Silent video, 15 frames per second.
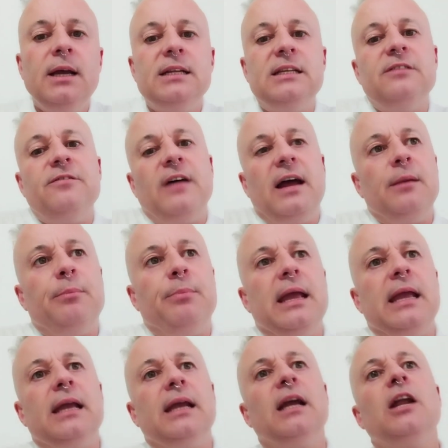
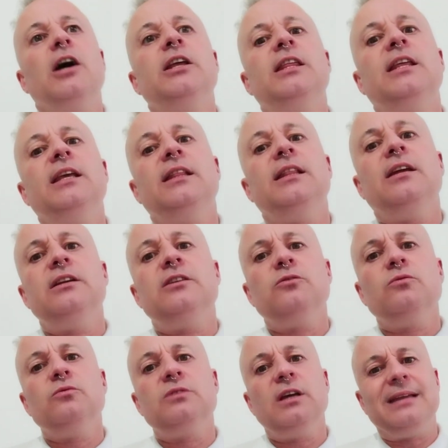developing, and I think that it's
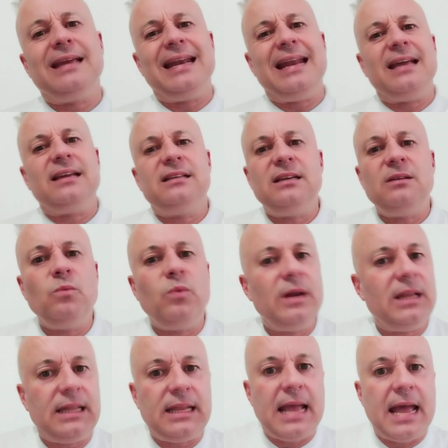also connecting
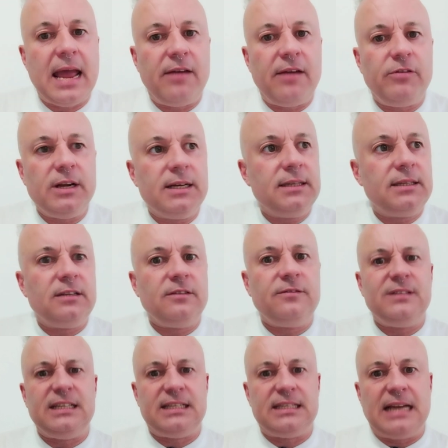with the areas of
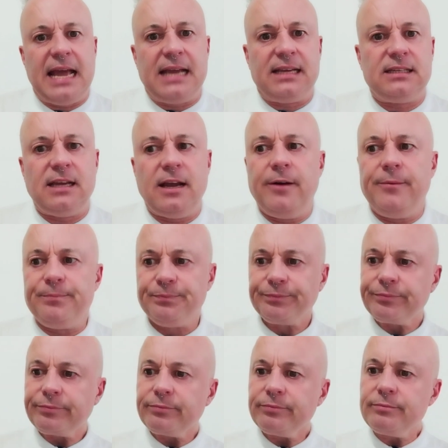dyslexia.
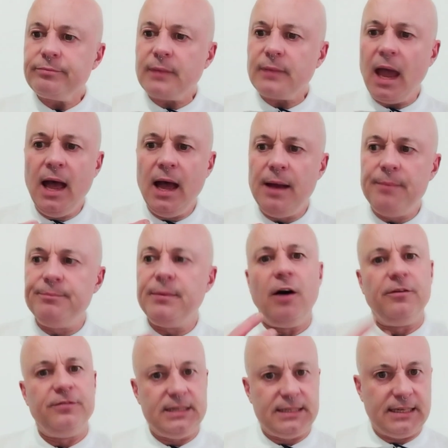
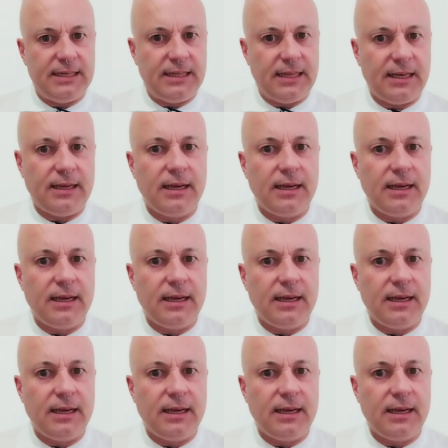Obviously the